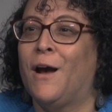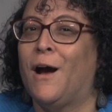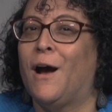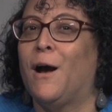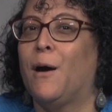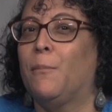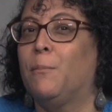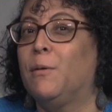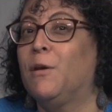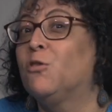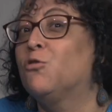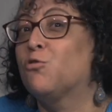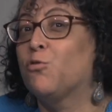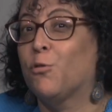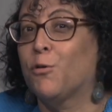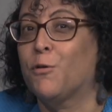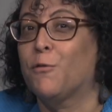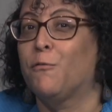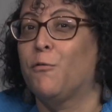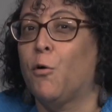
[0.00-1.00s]
uh, be
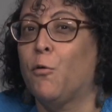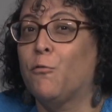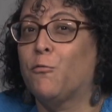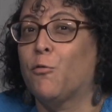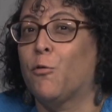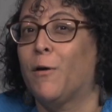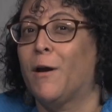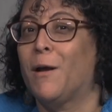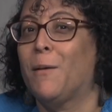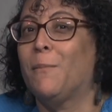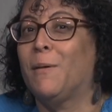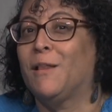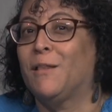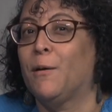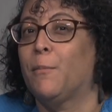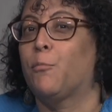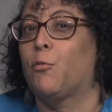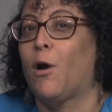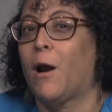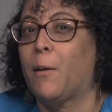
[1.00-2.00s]
sure to vote for him in
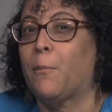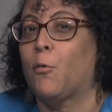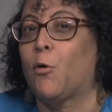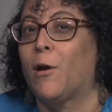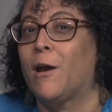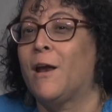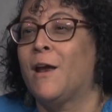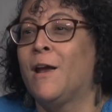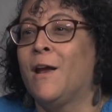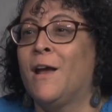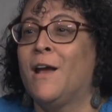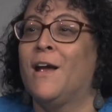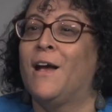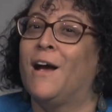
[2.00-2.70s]
the primary,